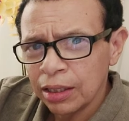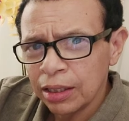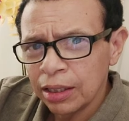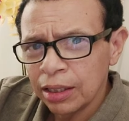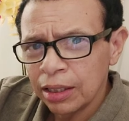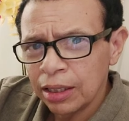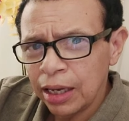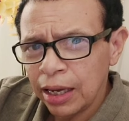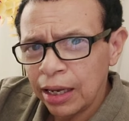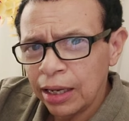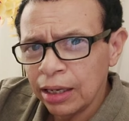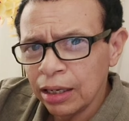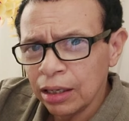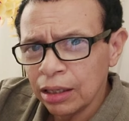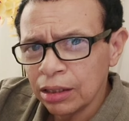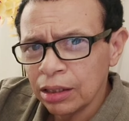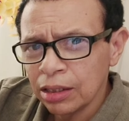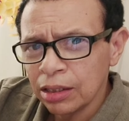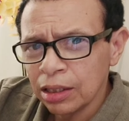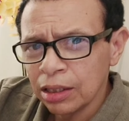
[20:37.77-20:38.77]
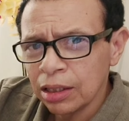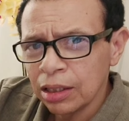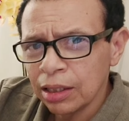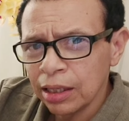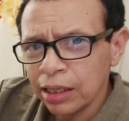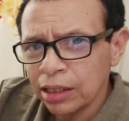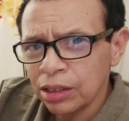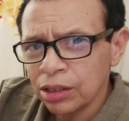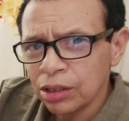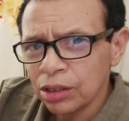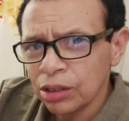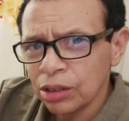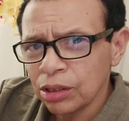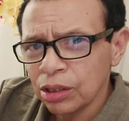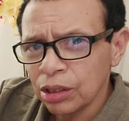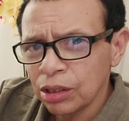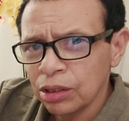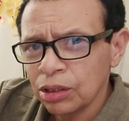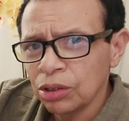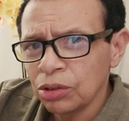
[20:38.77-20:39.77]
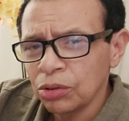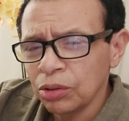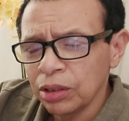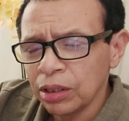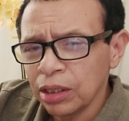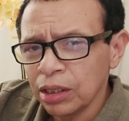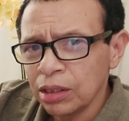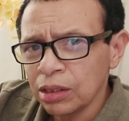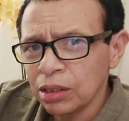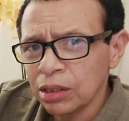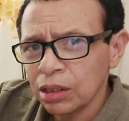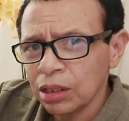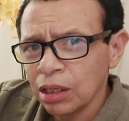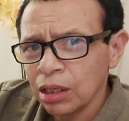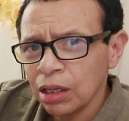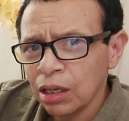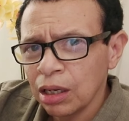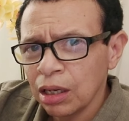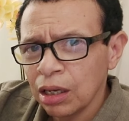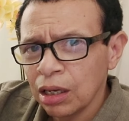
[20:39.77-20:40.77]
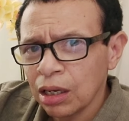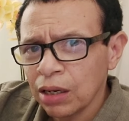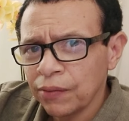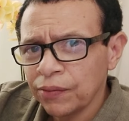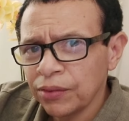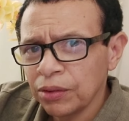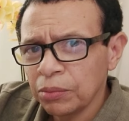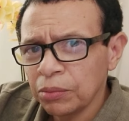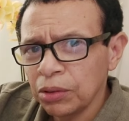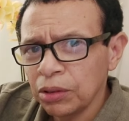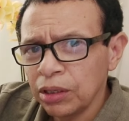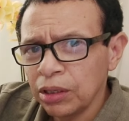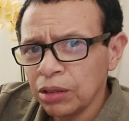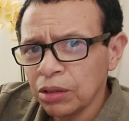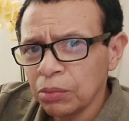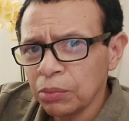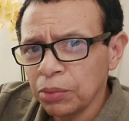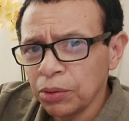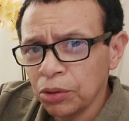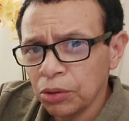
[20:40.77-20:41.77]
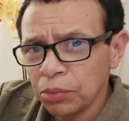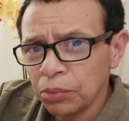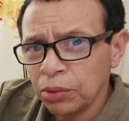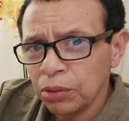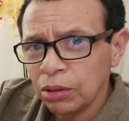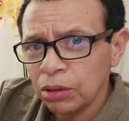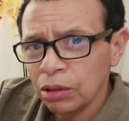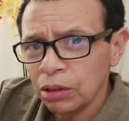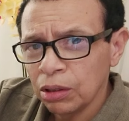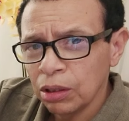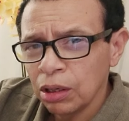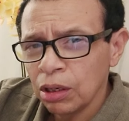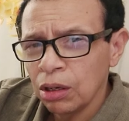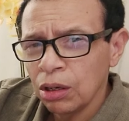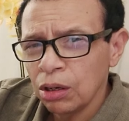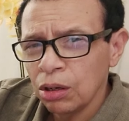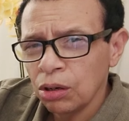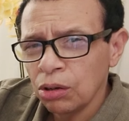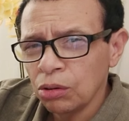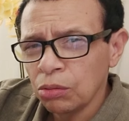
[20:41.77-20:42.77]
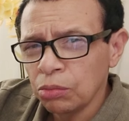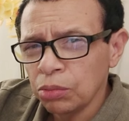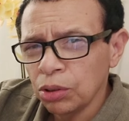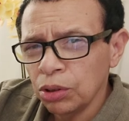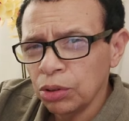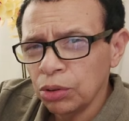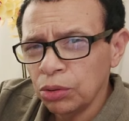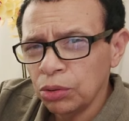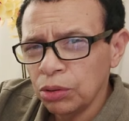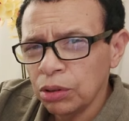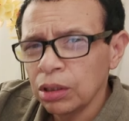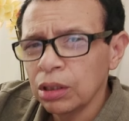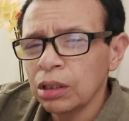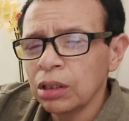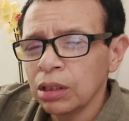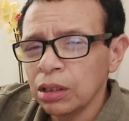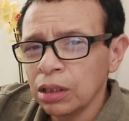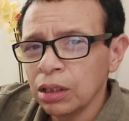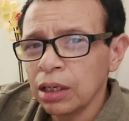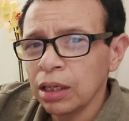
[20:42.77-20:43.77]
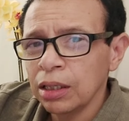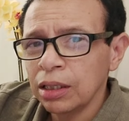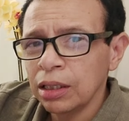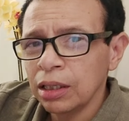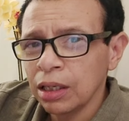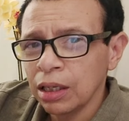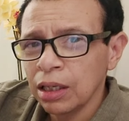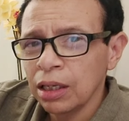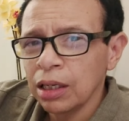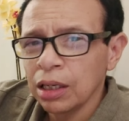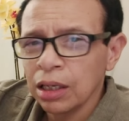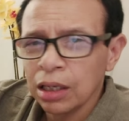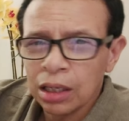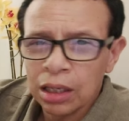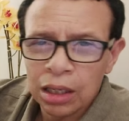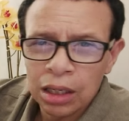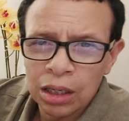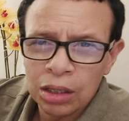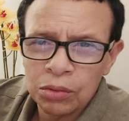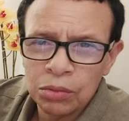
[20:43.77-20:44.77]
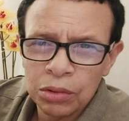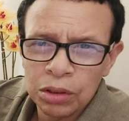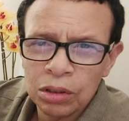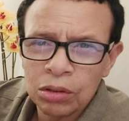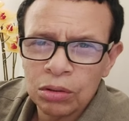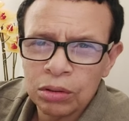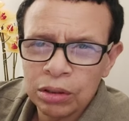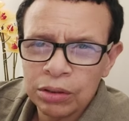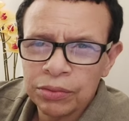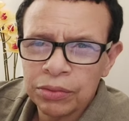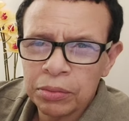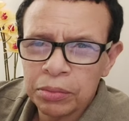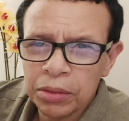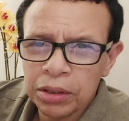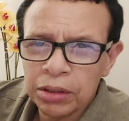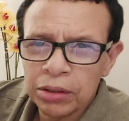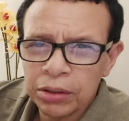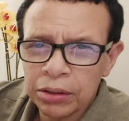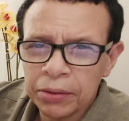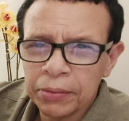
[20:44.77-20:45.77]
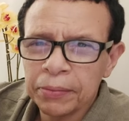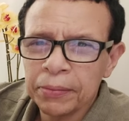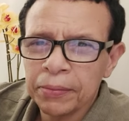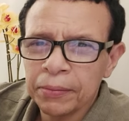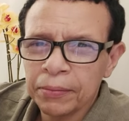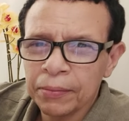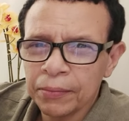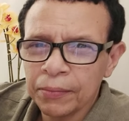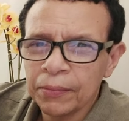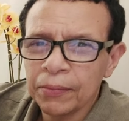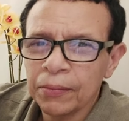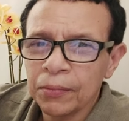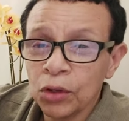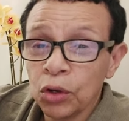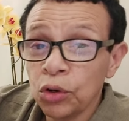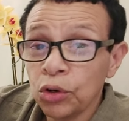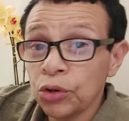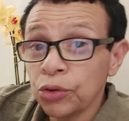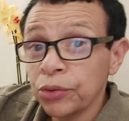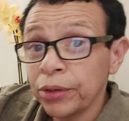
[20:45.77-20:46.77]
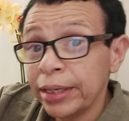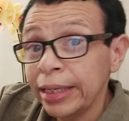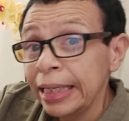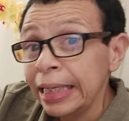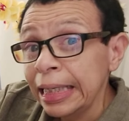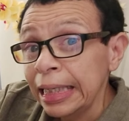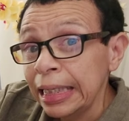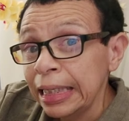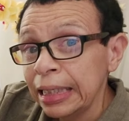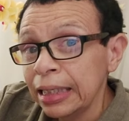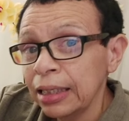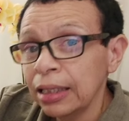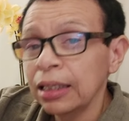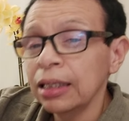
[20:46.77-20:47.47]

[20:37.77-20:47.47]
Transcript: the AI to set the lights to a nice, comfortable either purple or blue, and, and we'll go on from there. oh, green.